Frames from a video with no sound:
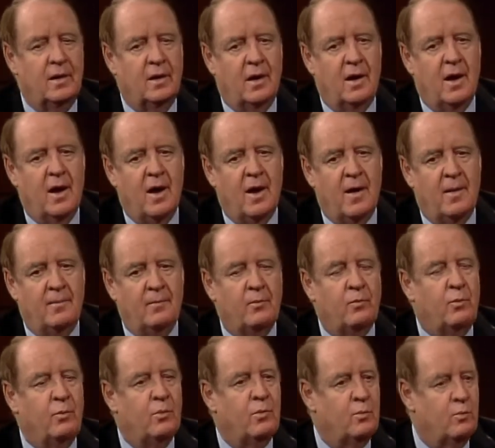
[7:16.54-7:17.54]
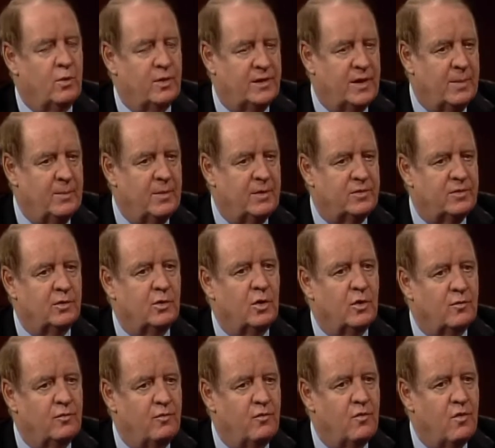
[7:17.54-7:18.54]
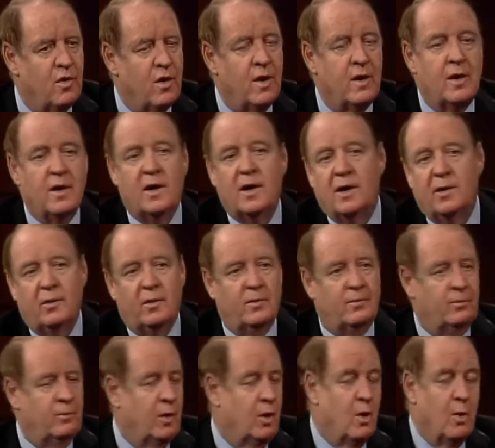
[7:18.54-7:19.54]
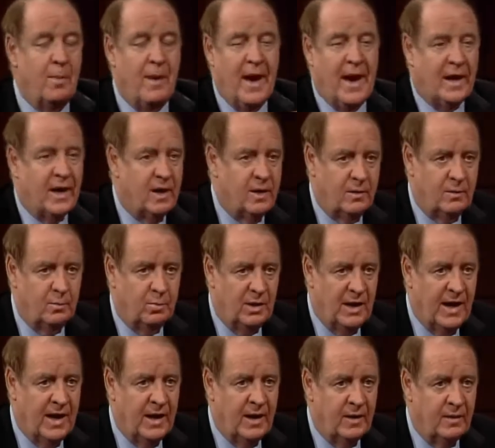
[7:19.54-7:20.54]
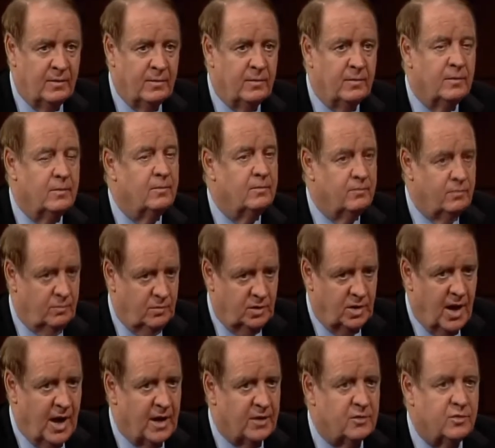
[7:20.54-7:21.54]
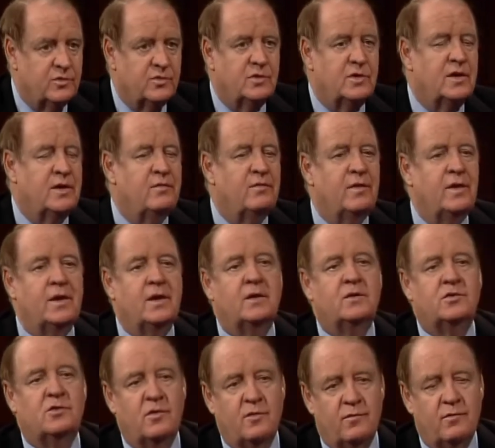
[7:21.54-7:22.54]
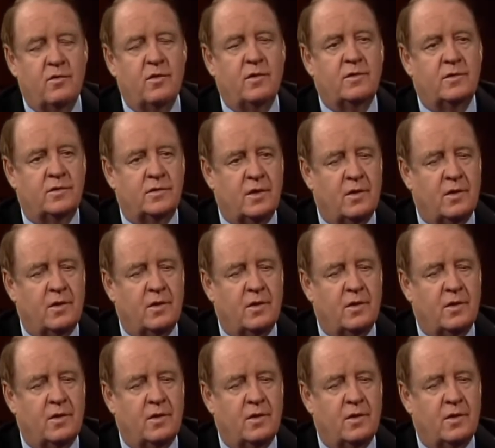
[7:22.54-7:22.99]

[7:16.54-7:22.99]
what they must look for to go back playing, doctor certificate, so forth.